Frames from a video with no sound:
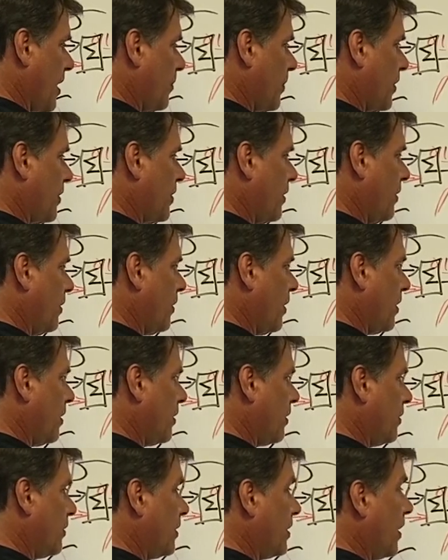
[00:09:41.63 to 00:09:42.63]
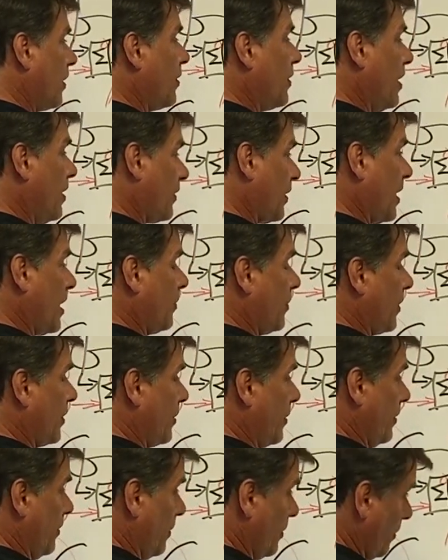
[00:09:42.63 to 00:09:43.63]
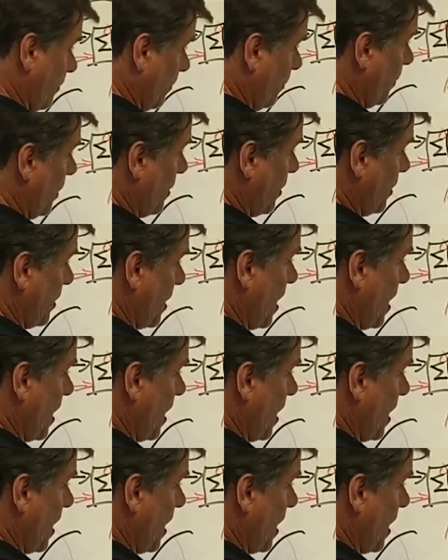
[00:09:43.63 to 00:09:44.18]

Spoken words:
this amplitude to this amplitude,